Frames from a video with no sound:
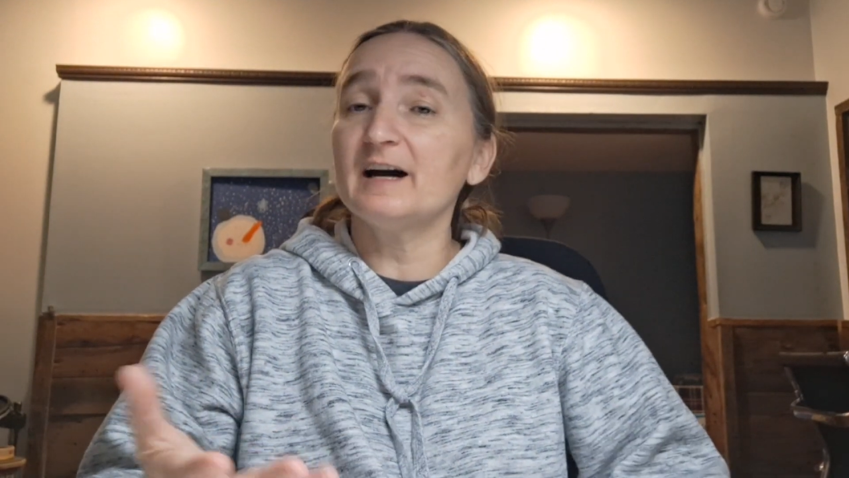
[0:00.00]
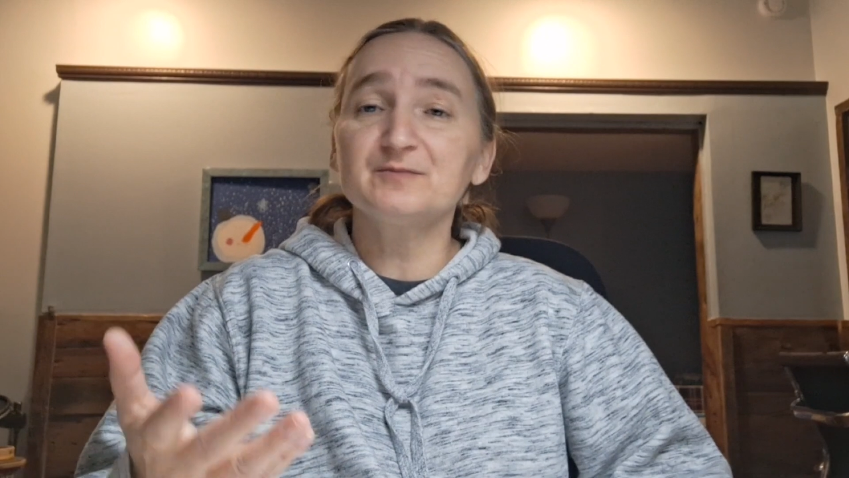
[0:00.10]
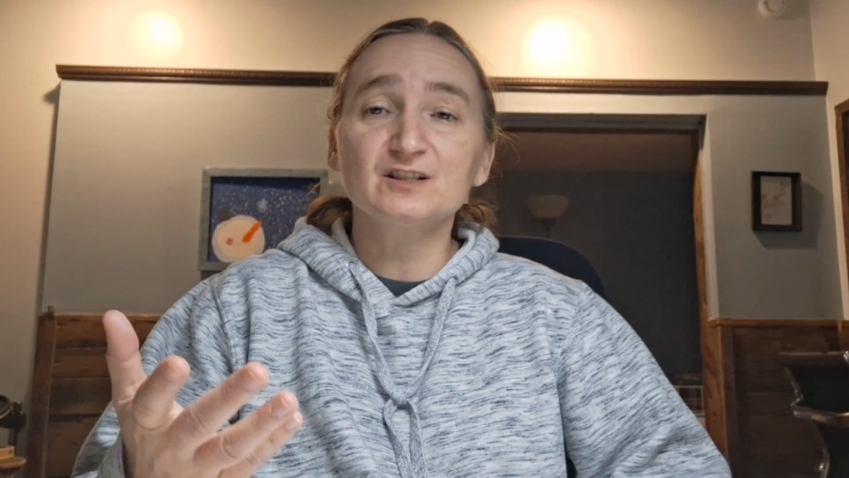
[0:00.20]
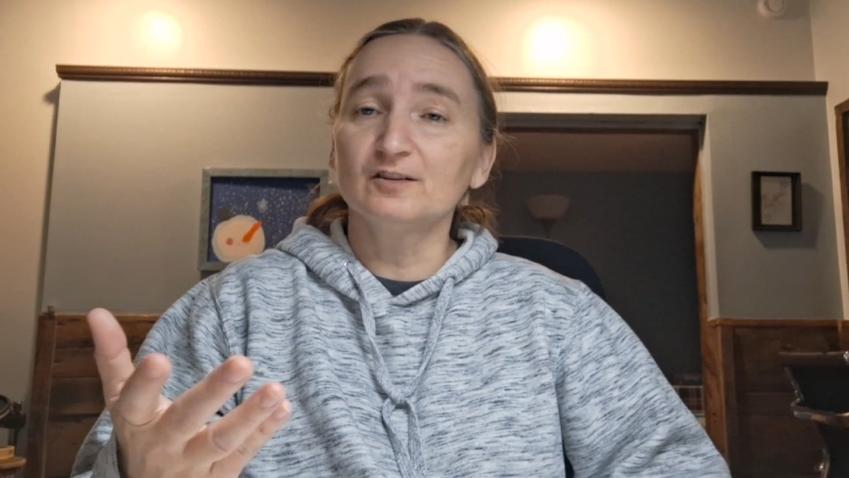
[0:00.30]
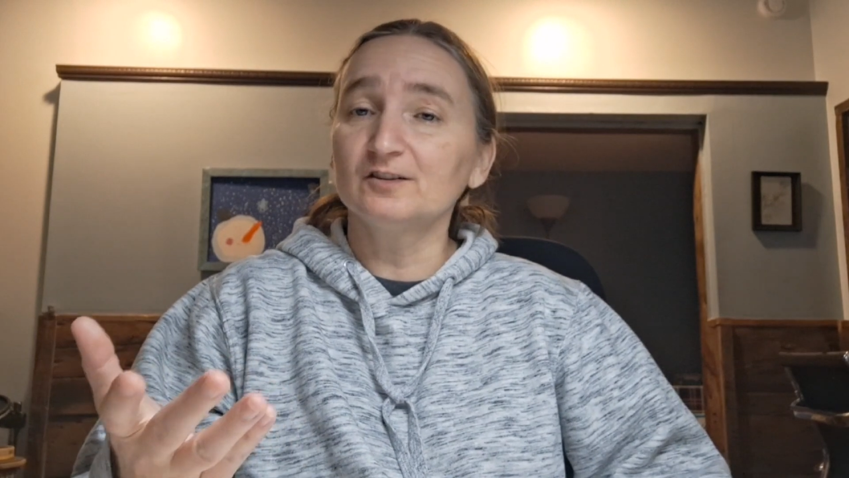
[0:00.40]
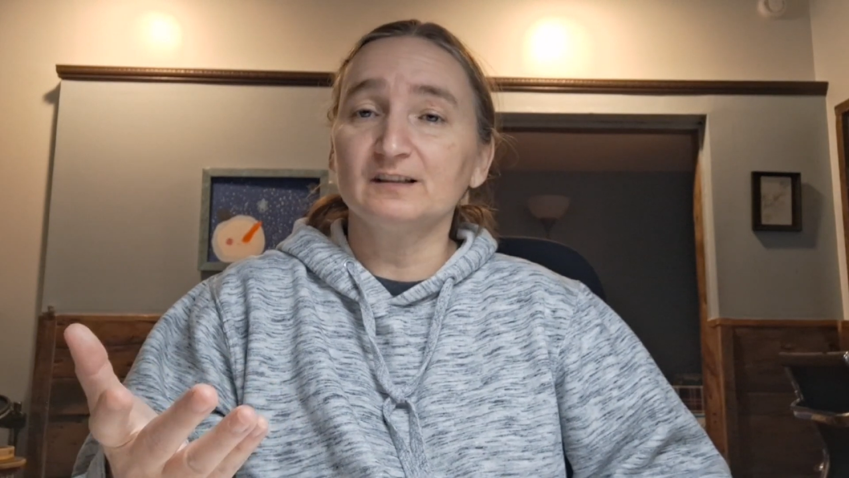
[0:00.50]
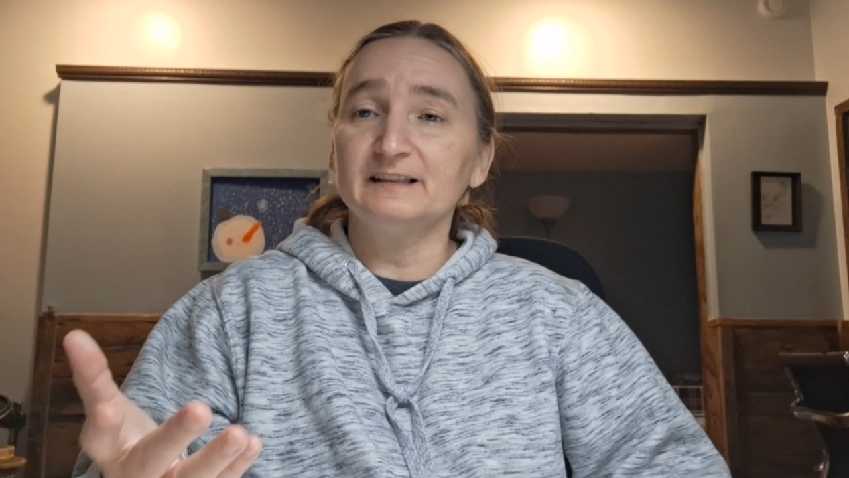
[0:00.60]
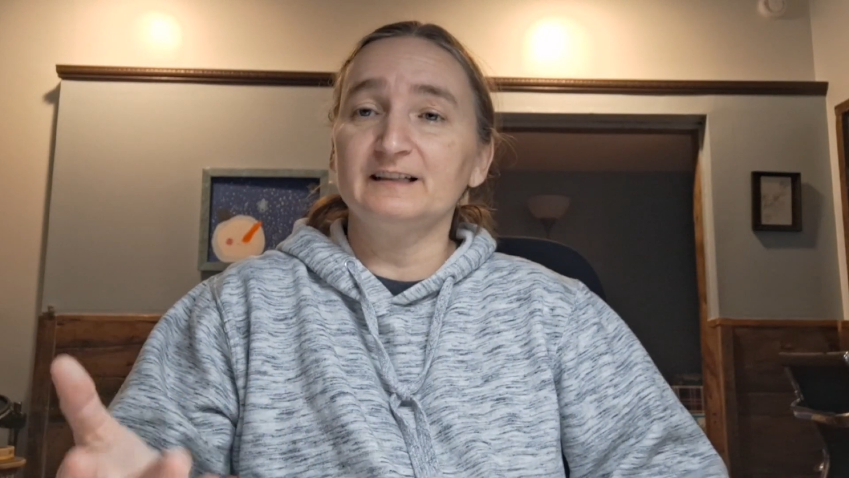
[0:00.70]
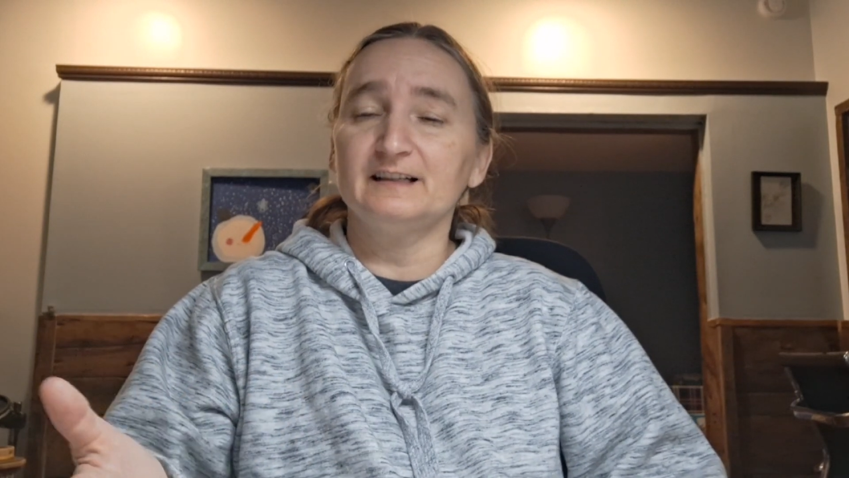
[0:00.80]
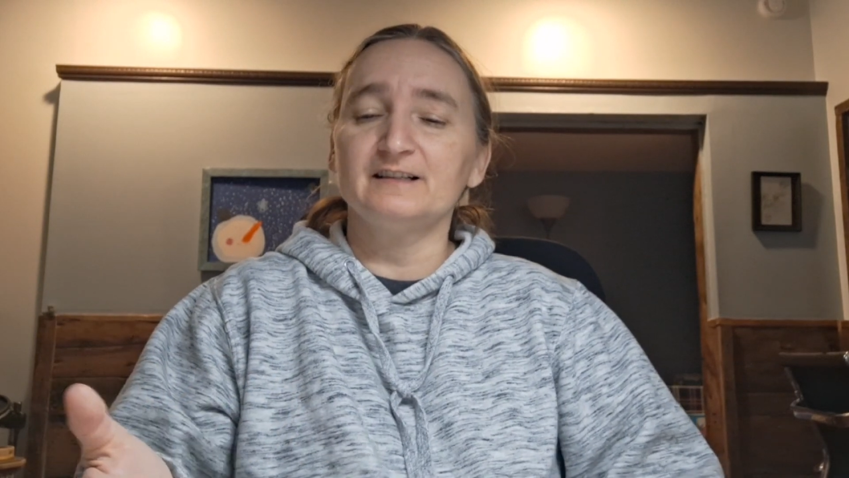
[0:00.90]

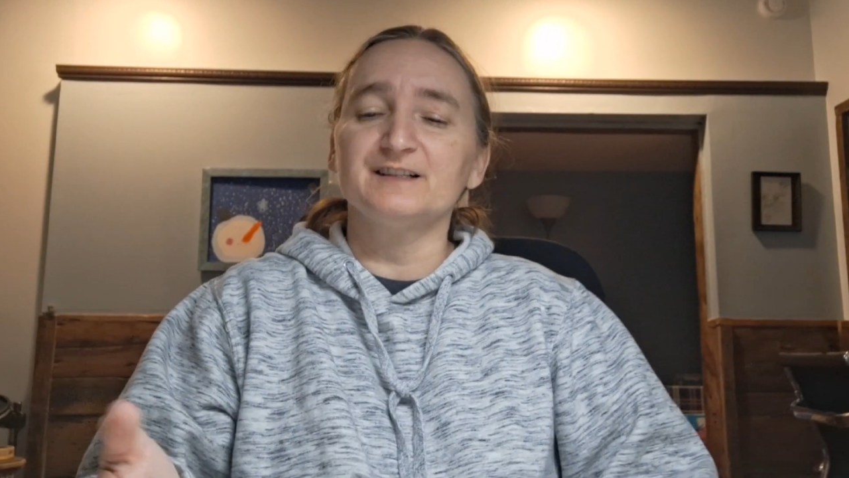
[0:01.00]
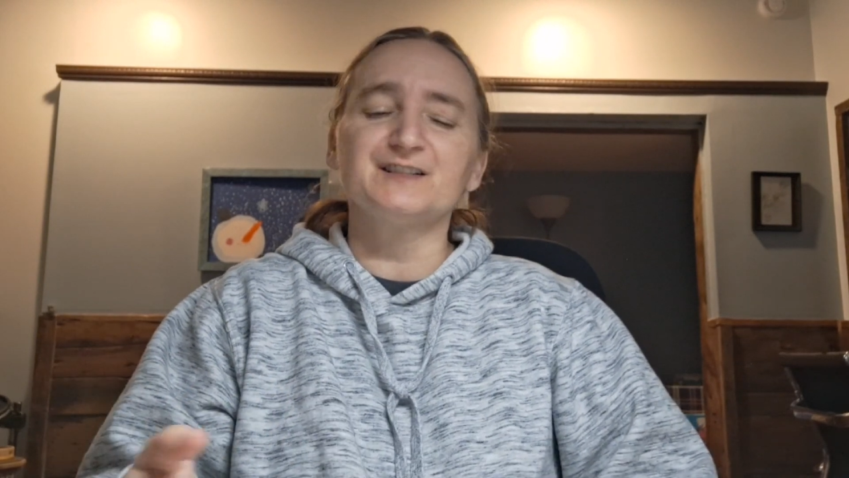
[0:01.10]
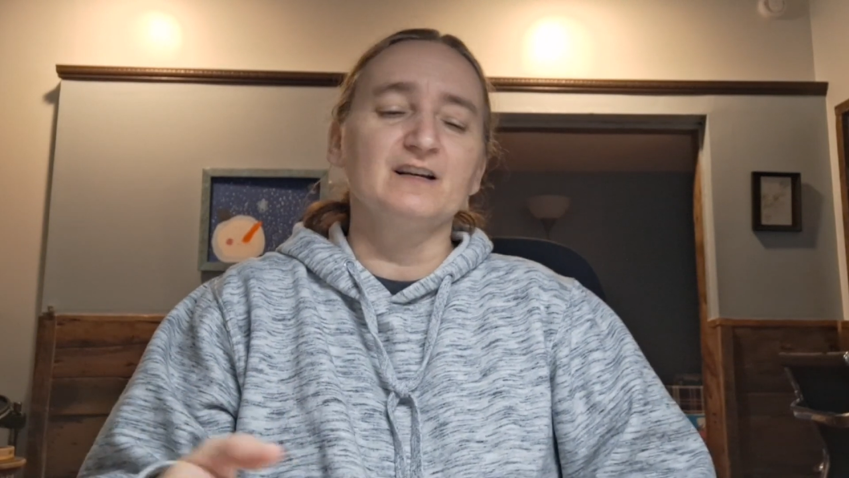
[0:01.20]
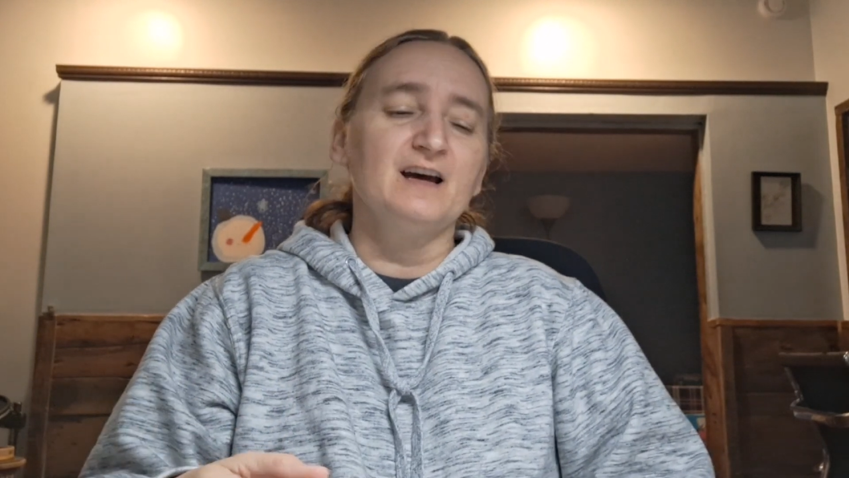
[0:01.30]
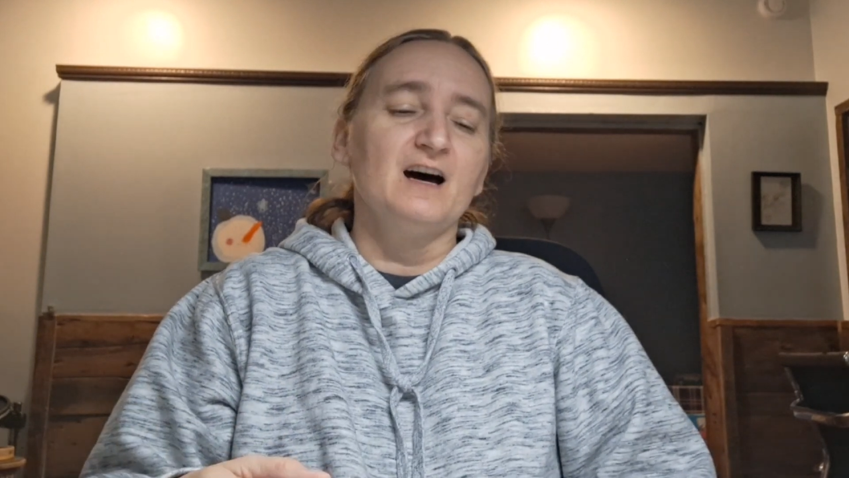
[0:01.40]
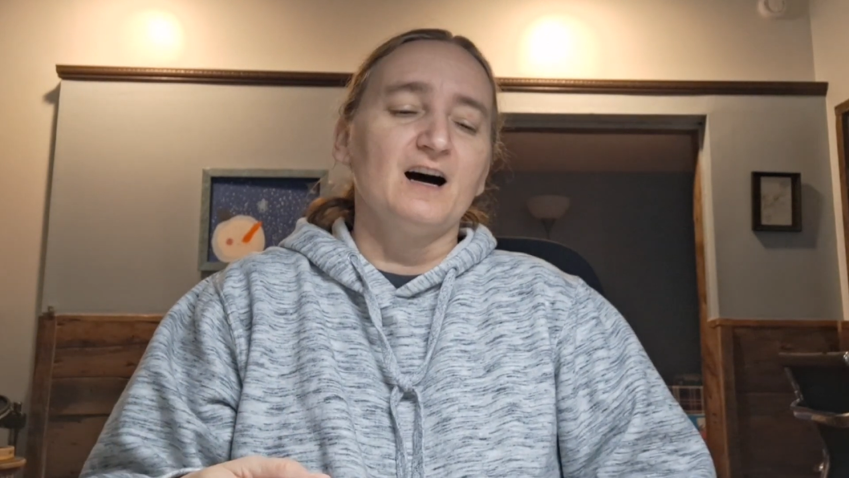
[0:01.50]
Absolutely, it is.